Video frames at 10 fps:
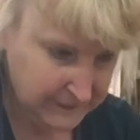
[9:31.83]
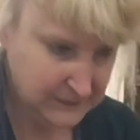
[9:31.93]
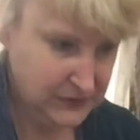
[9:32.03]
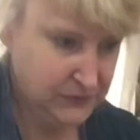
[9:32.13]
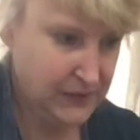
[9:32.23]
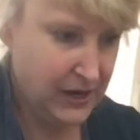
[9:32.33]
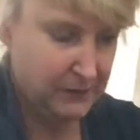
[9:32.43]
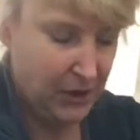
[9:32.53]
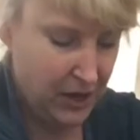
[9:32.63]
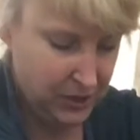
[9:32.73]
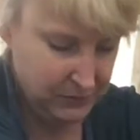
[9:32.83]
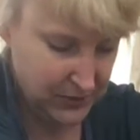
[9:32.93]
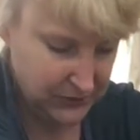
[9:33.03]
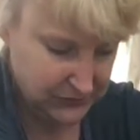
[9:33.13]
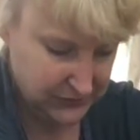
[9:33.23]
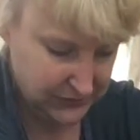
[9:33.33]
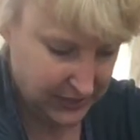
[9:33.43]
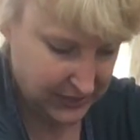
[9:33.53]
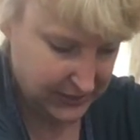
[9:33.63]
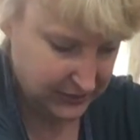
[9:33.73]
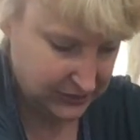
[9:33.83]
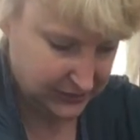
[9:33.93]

To where I'm almost to the edge.